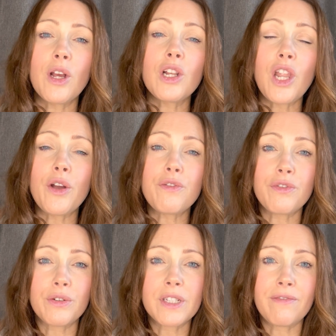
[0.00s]
low
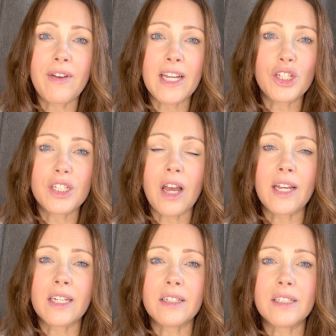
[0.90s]
fruit and veg
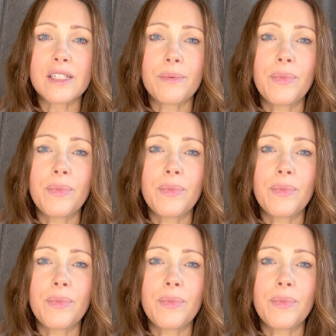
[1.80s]
diet.